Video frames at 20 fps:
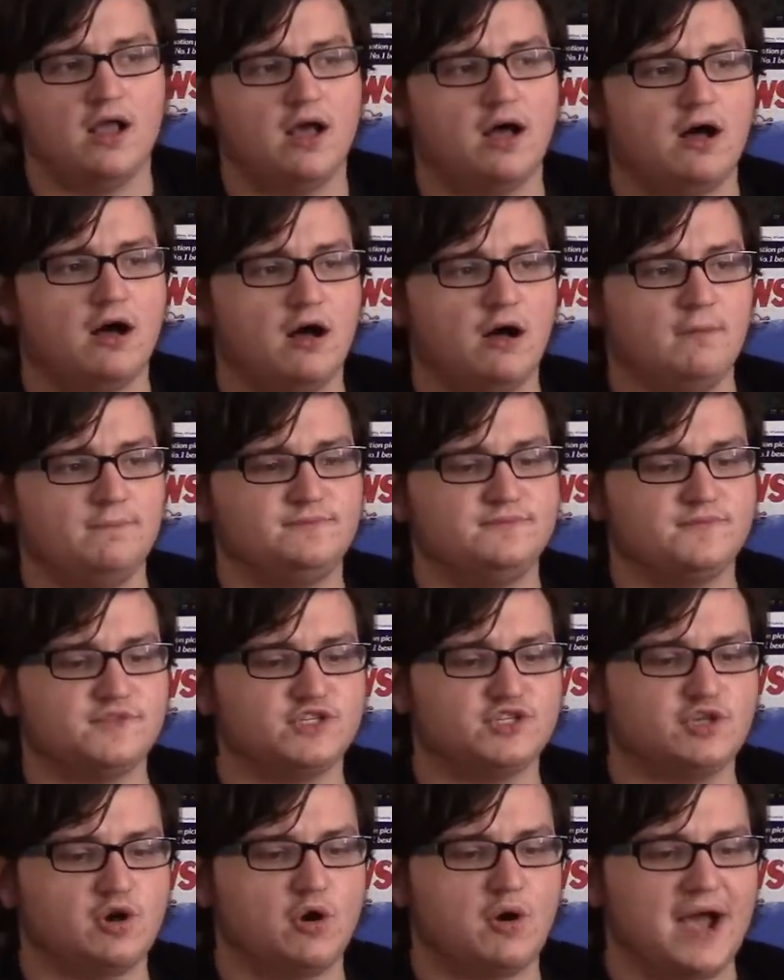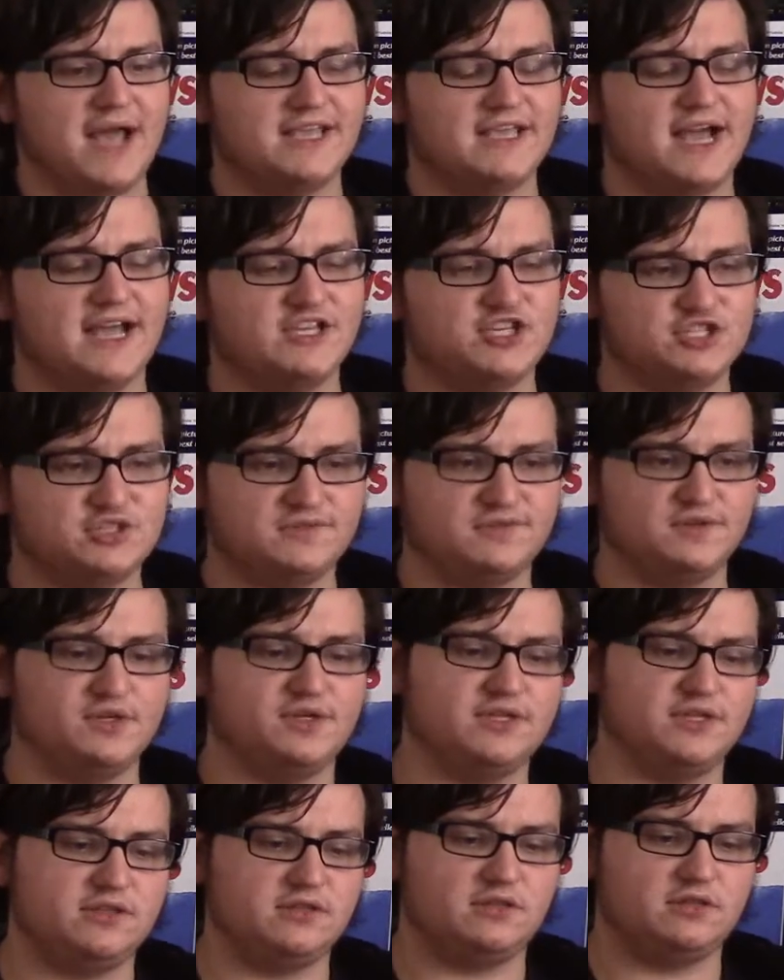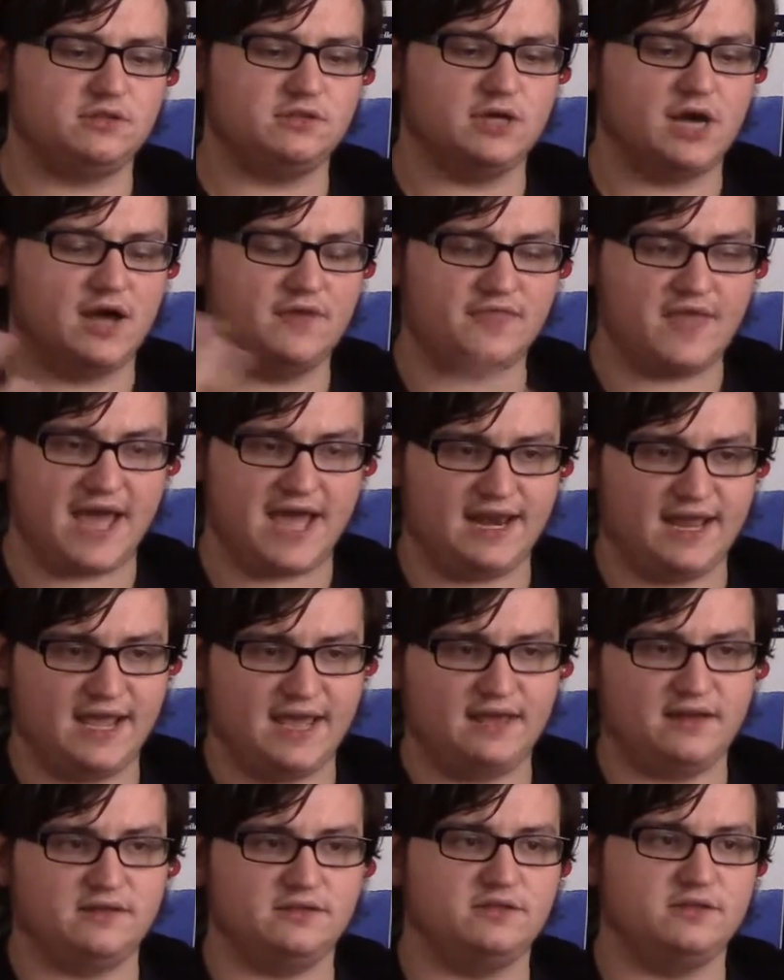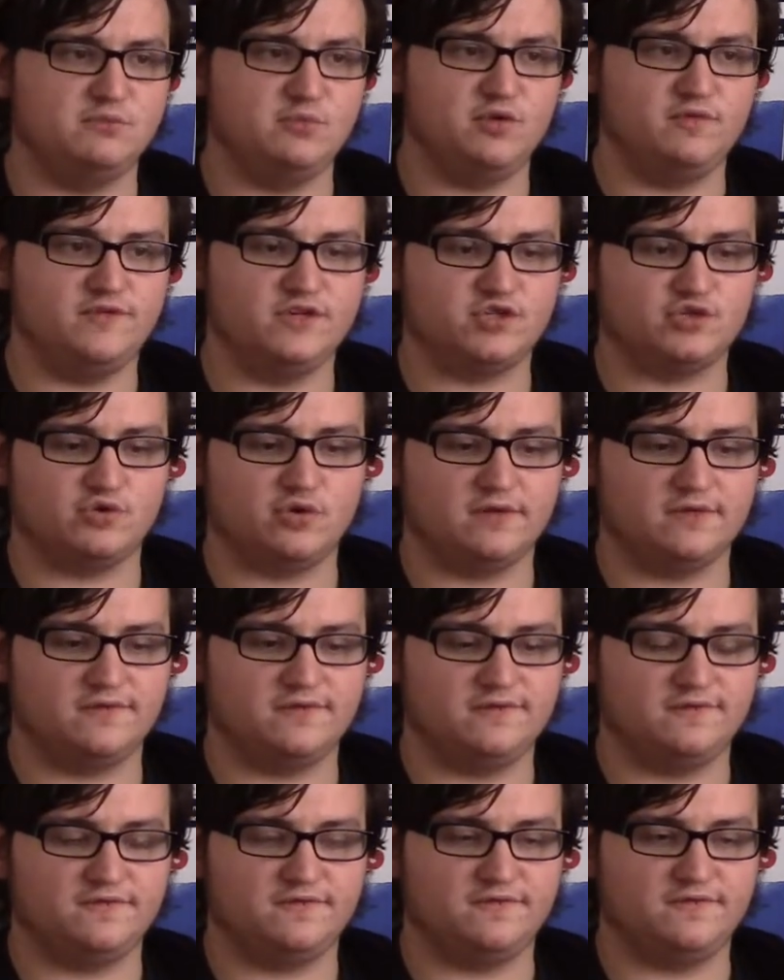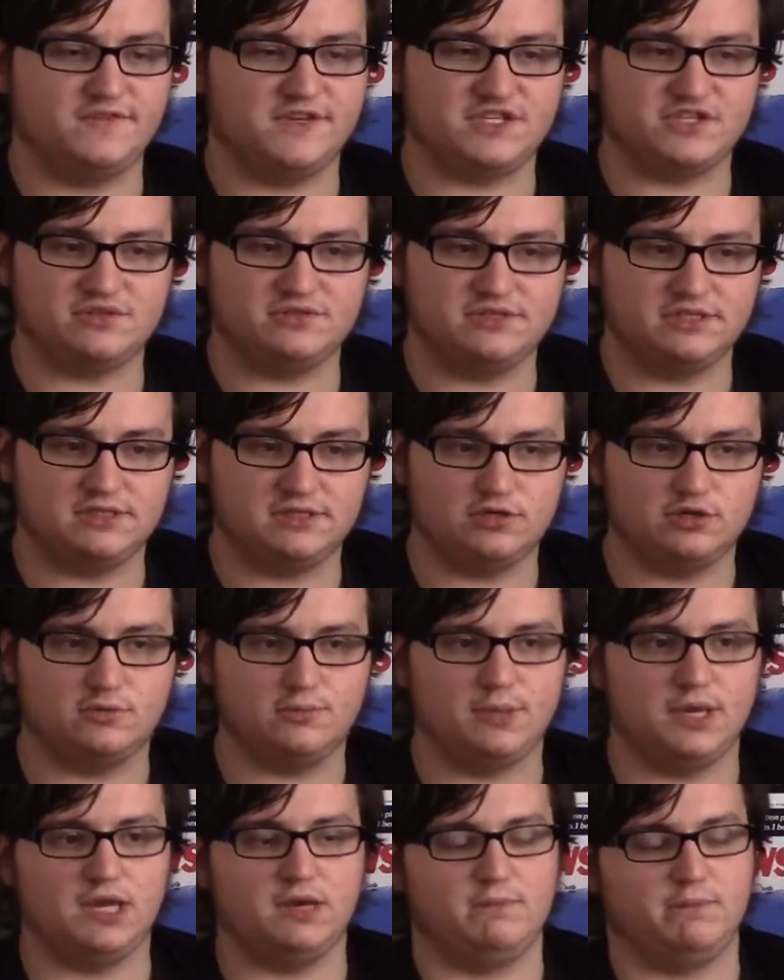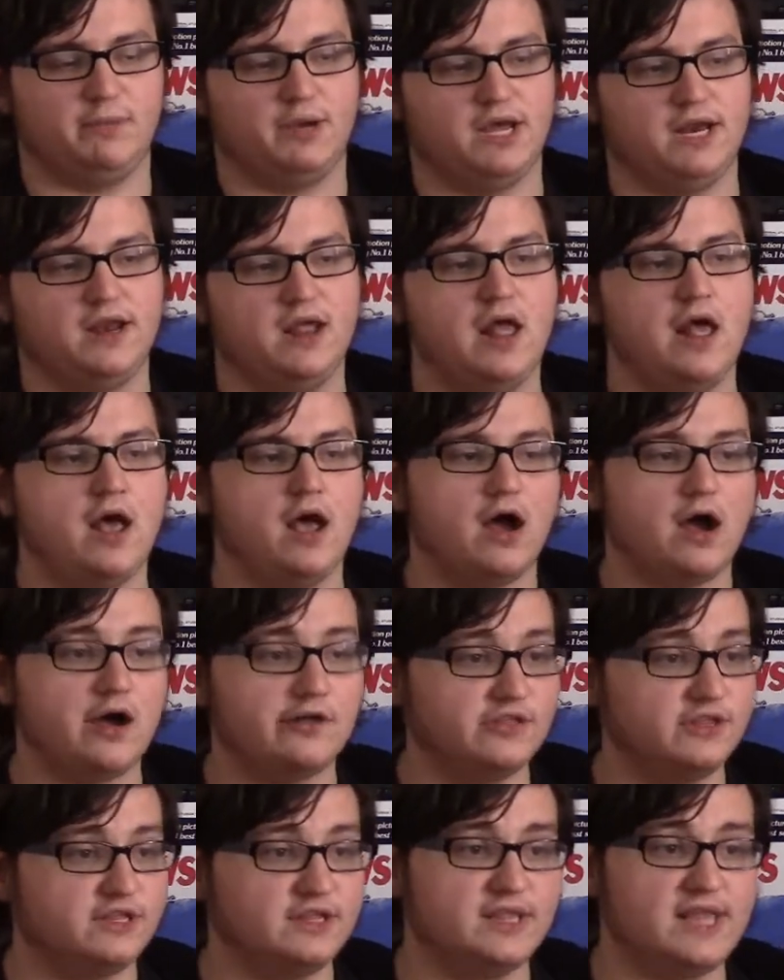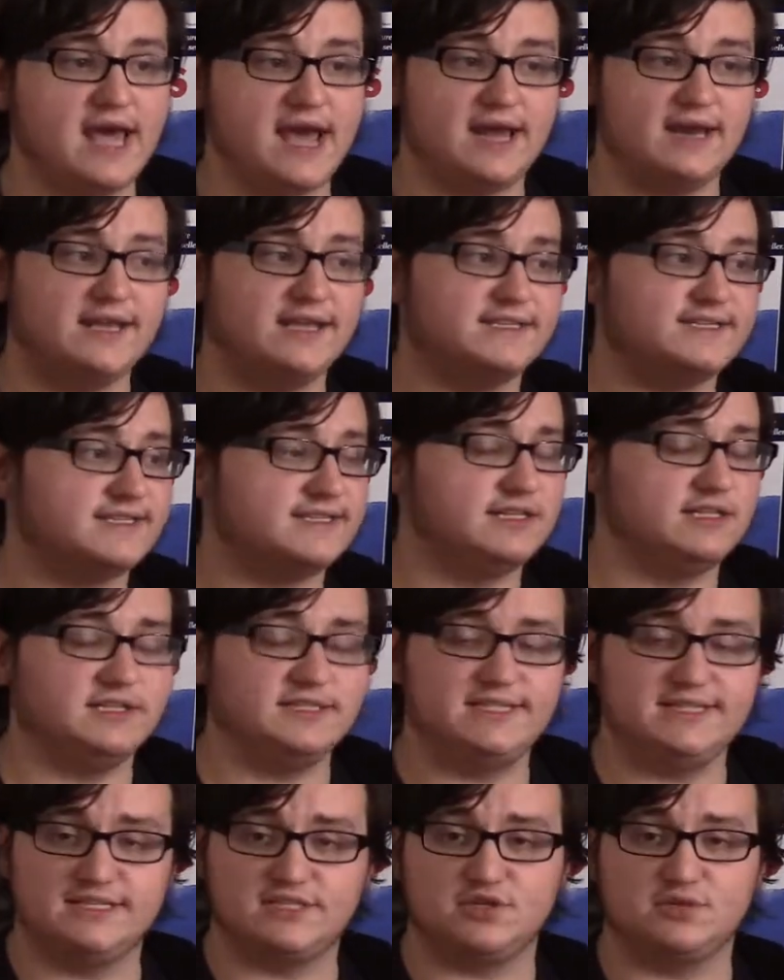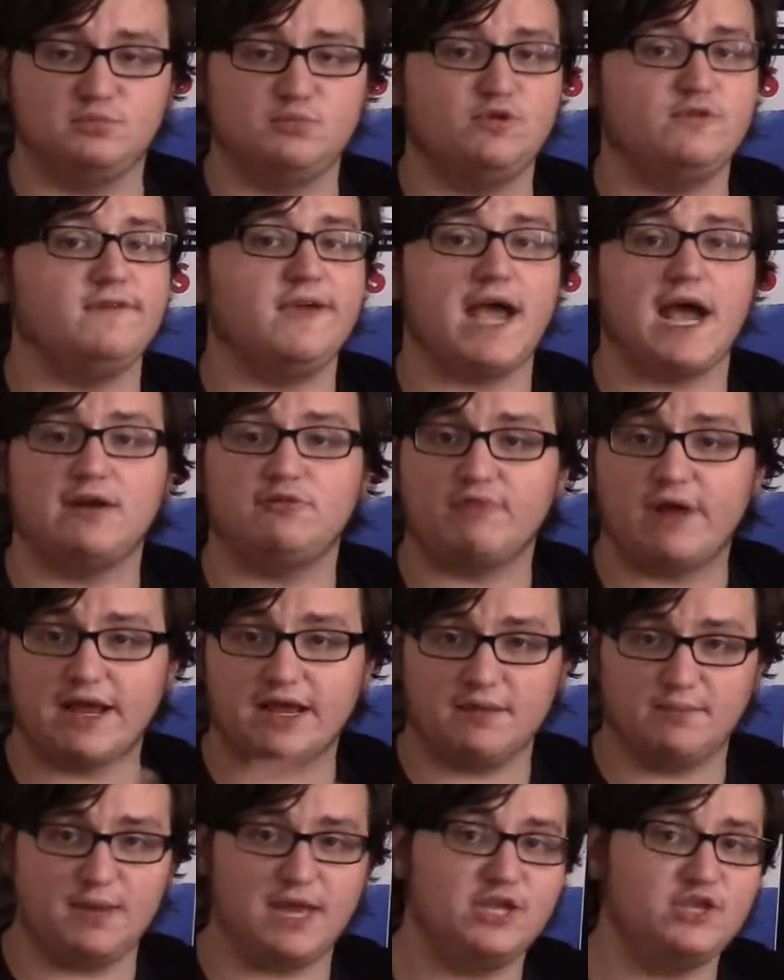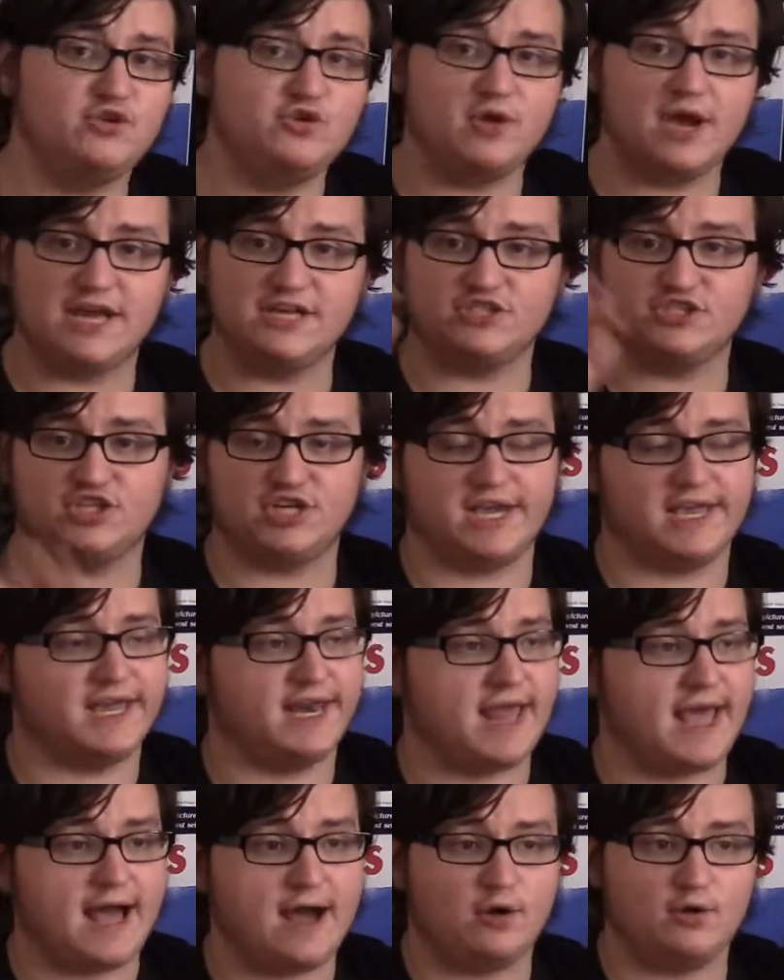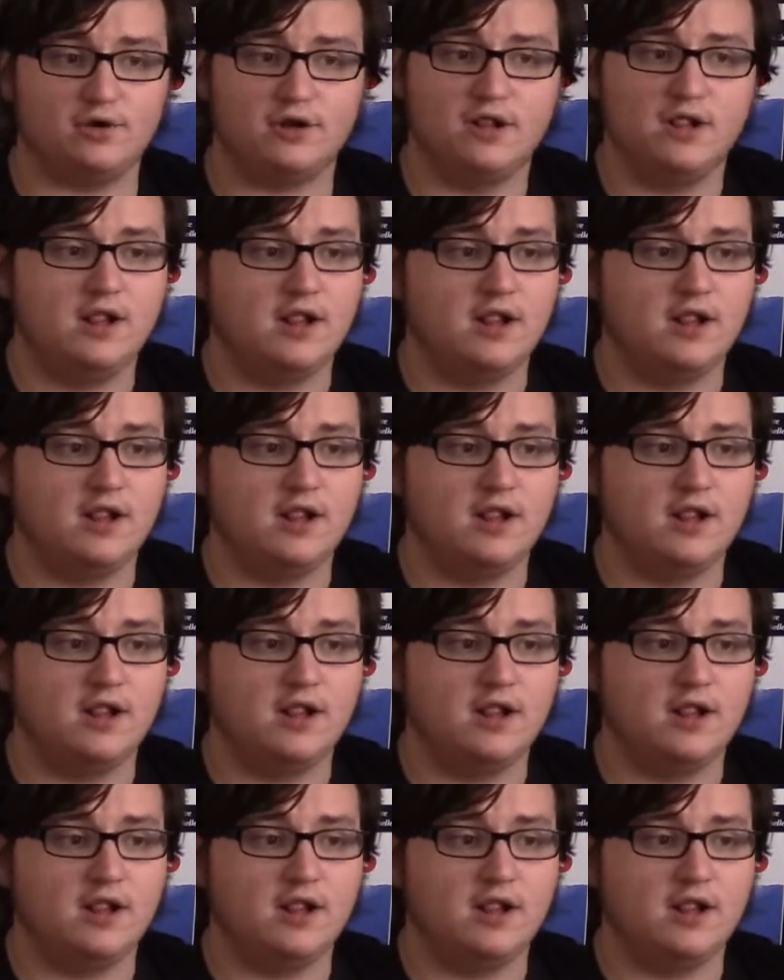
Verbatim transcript: Um, so I, I just feel that on that end, the movie sort of fizzled a little bit. But other than that, it's still a decent movie. I'd recommend you guys check it out